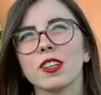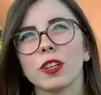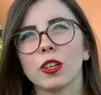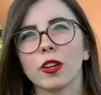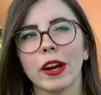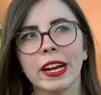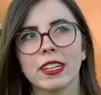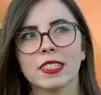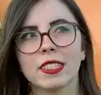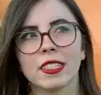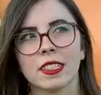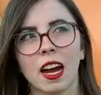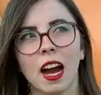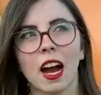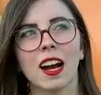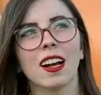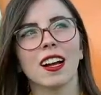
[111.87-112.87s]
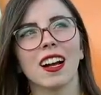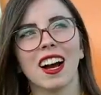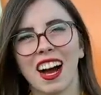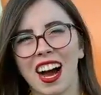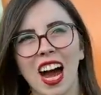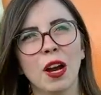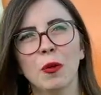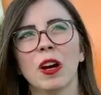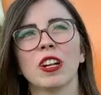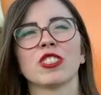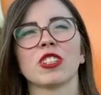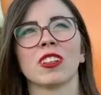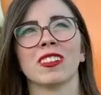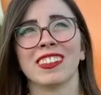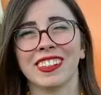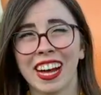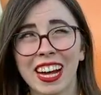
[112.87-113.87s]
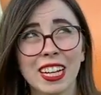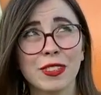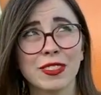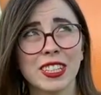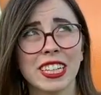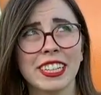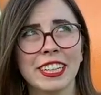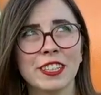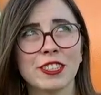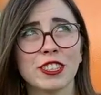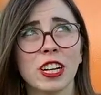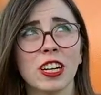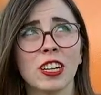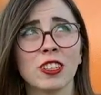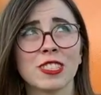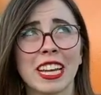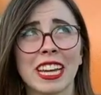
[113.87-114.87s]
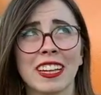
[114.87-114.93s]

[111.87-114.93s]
Granted, I watch a lot of dating shows